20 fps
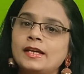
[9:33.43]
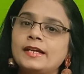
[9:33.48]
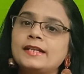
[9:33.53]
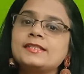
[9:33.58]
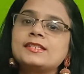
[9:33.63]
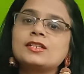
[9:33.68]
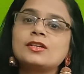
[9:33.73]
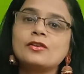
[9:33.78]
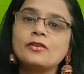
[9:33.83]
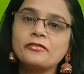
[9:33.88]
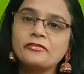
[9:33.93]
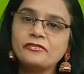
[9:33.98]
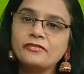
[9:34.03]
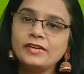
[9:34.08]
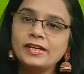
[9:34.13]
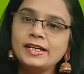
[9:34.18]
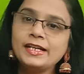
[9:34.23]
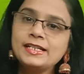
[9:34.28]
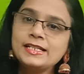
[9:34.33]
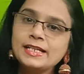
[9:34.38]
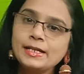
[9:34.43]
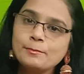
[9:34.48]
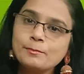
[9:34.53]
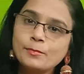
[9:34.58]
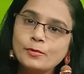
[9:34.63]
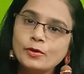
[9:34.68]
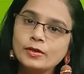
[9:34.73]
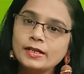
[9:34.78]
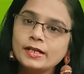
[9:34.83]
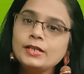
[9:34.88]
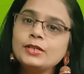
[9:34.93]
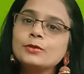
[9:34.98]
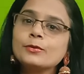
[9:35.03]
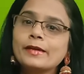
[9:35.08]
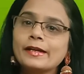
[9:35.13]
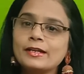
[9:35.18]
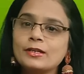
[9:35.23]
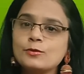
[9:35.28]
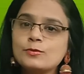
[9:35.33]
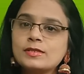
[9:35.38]
Instead of very important, you
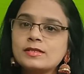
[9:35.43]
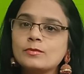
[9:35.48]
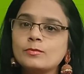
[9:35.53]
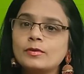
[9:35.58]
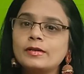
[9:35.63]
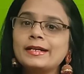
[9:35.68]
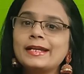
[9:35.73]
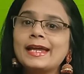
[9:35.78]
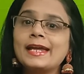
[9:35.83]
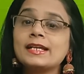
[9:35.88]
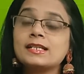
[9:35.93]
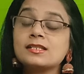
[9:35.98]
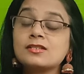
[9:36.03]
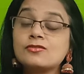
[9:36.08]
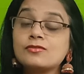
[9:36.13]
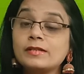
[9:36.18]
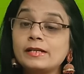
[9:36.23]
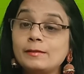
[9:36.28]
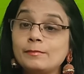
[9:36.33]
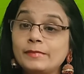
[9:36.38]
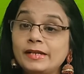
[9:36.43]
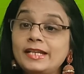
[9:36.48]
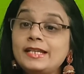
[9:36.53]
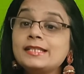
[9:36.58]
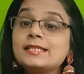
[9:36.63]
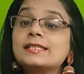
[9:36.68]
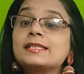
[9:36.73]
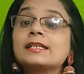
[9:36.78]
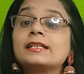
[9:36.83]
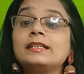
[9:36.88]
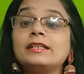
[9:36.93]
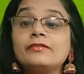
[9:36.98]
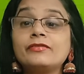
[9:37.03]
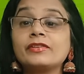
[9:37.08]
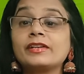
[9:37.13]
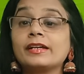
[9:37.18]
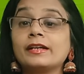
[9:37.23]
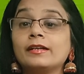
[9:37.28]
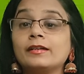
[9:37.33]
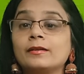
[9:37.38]
can use the word extremely
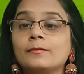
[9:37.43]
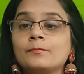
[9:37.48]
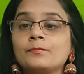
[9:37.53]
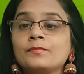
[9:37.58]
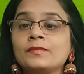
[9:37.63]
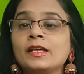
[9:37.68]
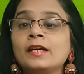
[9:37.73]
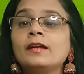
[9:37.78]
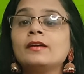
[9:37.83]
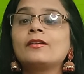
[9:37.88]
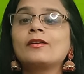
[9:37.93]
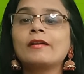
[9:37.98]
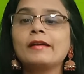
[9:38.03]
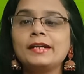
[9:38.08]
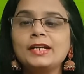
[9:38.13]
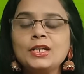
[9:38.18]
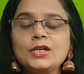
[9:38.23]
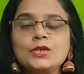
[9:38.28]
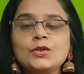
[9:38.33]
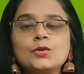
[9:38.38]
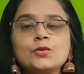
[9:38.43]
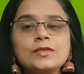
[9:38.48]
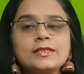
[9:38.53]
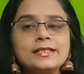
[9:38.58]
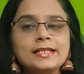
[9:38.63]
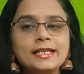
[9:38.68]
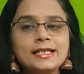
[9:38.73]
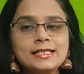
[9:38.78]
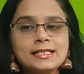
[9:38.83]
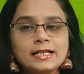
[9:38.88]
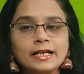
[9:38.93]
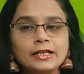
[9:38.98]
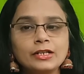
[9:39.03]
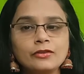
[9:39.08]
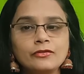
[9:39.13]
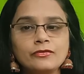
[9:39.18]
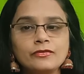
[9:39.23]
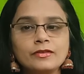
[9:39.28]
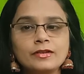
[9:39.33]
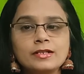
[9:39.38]
significant. Try to use these kind
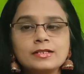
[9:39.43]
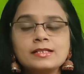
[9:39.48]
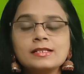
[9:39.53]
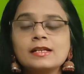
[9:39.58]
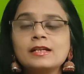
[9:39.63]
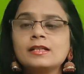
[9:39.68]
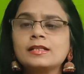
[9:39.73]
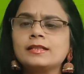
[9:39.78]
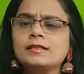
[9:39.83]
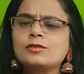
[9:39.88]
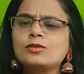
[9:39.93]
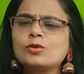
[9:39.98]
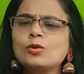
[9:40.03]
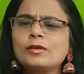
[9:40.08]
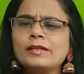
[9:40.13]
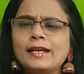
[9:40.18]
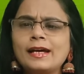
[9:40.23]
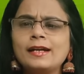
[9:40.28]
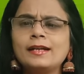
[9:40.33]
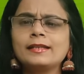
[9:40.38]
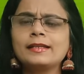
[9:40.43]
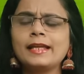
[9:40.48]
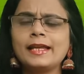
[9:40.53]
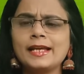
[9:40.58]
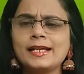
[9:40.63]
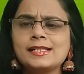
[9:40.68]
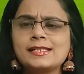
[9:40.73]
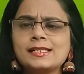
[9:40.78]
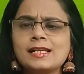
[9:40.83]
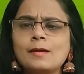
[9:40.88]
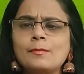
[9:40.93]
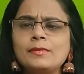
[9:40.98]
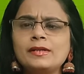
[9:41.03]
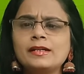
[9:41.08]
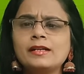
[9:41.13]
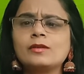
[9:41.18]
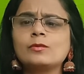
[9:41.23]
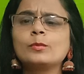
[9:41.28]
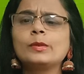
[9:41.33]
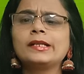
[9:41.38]
of words so that the
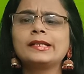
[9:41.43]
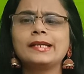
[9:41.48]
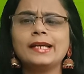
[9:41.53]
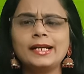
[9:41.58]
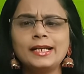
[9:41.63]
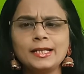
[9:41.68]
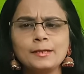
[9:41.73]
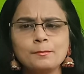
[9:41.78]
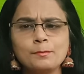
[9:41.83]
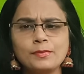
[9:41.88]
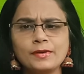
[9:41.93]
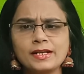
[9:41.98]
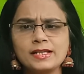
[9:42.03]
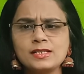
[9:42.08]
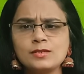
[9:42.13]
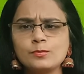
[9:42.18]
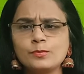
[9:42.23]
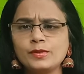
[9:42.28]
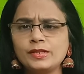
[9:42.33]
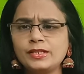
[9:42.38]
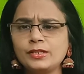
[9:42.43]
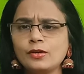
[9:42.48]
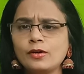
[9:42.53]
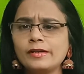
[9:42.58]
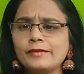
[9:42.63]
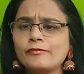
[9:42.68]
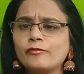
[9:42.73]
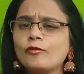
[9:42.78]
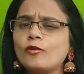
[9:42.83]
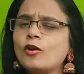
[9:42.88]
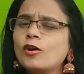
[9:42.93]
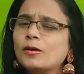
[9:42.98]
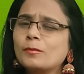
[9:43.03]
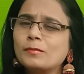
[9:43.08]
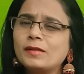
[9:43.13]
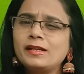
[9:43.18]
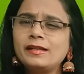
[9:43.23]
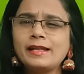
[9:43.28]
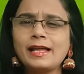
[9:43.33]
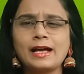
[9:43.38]
examiner will get impressed with your
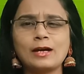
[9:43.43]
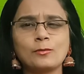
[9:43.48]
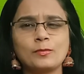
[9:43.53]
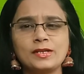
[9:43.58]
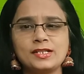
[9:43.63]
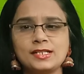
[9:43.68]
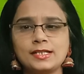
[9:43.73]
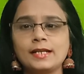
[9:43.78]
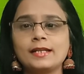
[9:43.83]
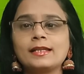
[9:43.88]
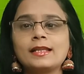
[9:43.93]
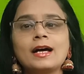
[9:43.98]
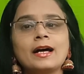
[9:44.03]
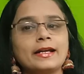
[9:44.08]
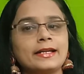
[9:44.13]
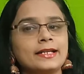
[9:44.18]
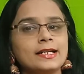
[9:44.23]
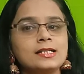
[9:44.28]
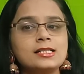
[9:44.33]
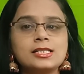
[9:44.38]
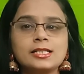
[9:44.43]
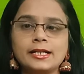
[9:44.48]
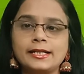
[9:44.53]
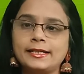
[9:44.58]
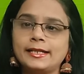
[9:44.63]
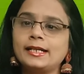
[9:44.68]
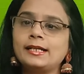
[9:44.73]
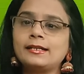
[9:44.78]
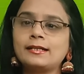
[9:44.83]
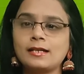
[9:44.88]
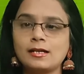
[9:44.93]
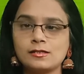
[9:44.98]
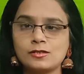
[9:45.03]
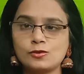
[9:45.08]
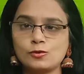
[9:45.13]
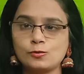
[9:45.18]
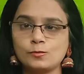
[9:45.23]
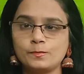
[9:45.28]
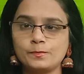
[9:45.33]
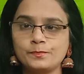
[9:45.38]
formal language in the IELTS writing
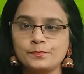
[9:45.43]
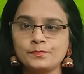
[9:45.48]
task 2.